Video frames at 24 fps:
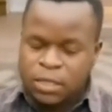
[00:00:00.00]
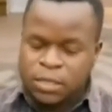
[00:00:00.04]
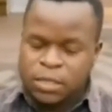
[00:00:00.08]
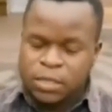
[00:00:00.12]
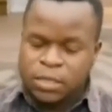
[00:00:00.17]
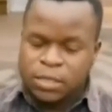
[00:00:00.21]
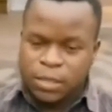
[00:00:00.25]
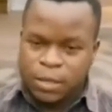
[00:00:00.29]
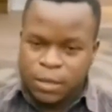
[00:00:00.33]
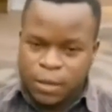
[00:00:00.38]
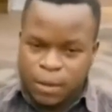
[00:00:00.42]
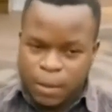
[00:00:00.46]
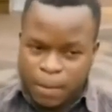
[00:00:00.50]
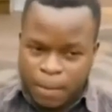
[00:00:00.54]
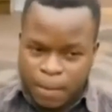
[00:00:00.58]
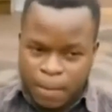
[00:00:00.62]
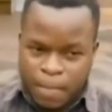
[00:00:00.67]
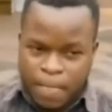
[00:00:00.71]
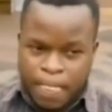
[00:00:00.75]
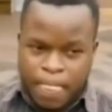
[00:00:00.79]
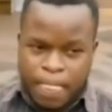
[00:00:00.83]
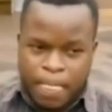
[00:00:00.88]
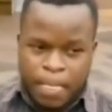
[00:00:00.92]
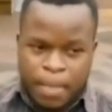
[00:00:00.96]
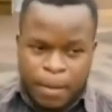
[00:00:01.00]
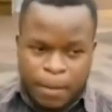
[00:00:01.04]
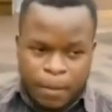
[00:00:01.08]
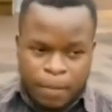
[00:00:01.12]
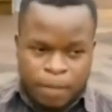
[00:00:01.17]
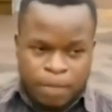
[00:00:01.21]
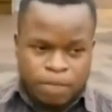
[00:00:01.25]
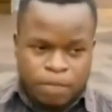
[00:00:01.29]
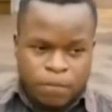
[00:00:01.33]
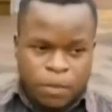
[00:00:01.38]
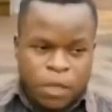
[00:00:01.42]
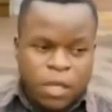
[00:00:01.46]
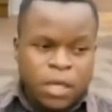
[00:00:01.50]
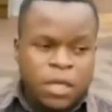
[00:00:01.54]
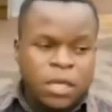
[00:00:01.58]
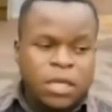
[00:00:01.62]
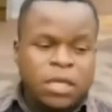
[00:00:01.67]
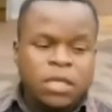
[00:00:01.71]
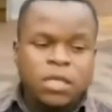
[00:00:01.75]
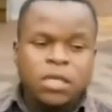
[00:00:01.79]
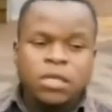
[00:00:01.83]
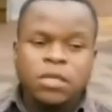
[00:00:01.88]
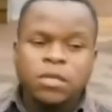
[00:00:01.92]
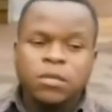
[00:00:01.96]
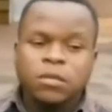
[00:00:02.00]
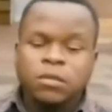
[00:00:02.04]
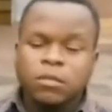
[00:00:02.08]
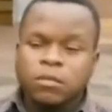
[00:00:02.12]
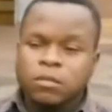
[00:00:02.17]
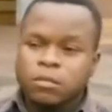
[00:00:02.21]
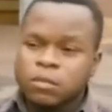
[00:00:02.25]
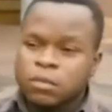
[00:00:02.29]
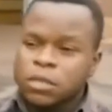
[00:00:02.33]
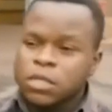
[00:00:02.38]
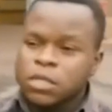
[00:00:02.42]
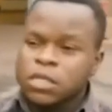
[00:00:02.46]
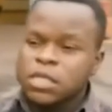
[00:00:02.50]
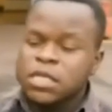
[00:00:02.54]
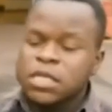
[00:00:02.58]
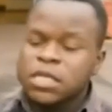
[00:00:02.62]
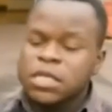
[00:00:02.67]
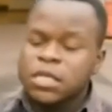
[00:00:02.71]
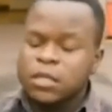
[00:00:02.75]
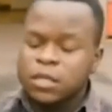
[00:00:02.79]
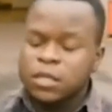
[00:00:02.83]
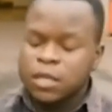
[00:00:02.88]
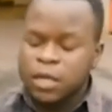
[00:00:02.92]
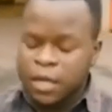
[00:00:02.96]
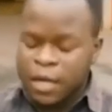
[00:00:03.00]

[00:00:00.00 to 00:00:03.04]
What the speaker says: Do you really mean that? You mean the government is